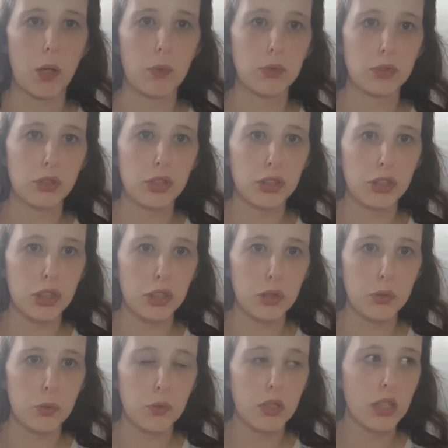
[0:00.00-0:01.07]
I was going to
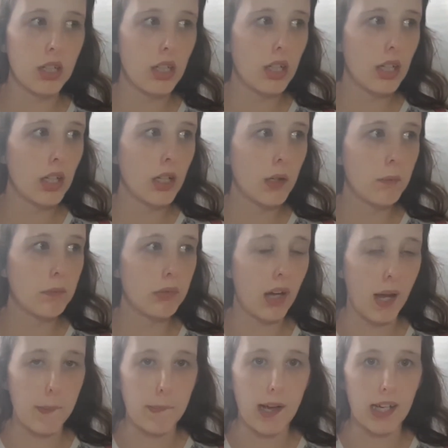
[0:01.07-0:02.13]
do
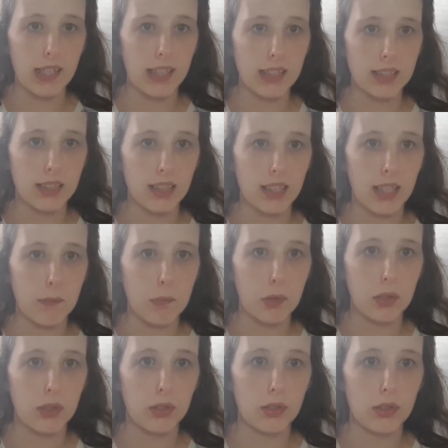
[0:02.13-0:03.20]
Primark yesterday,
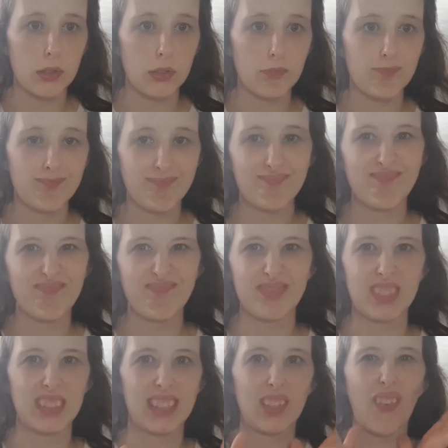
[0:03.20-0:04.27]
but
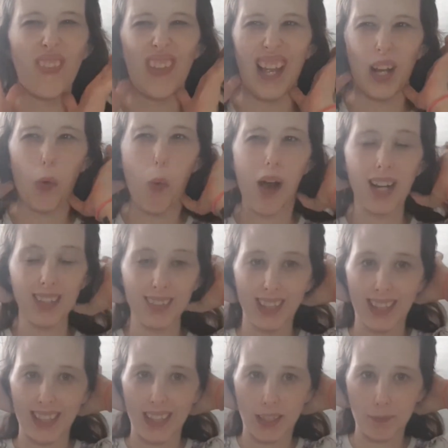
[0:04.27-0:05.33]
got there quite
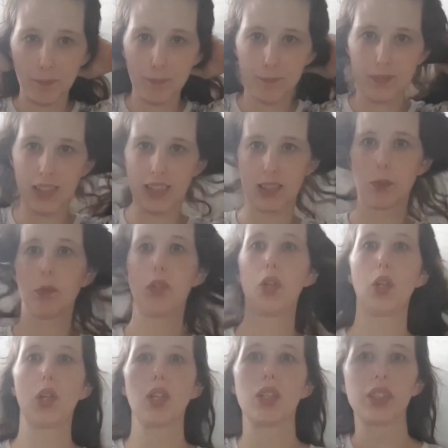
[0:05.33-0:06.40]
late and it was
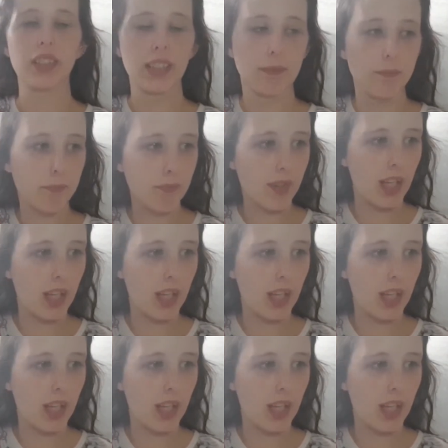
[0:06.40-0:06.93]
closing.